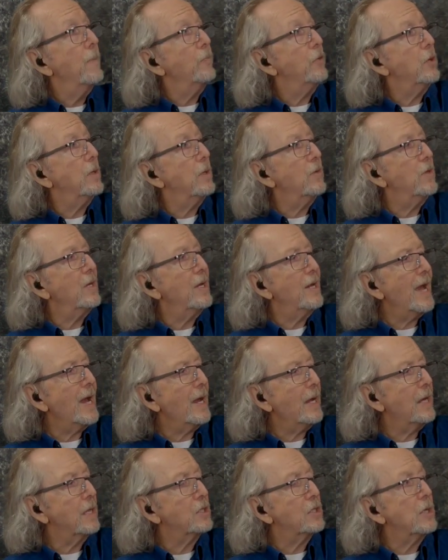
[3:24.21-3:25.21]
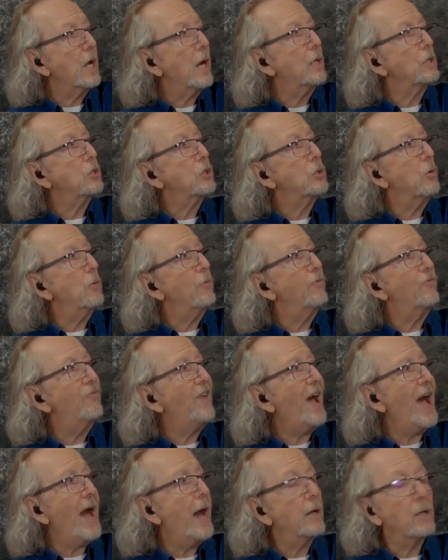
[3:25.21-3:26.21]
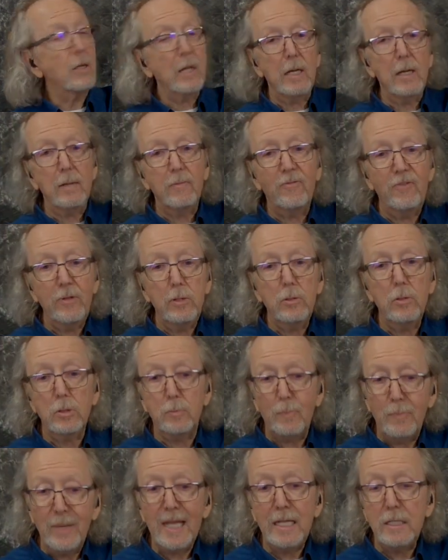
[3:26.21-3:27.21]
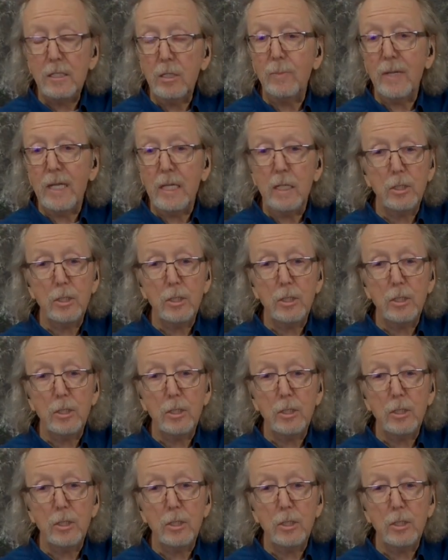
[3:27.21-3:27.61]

The the neck is not so fat that it feels big to me.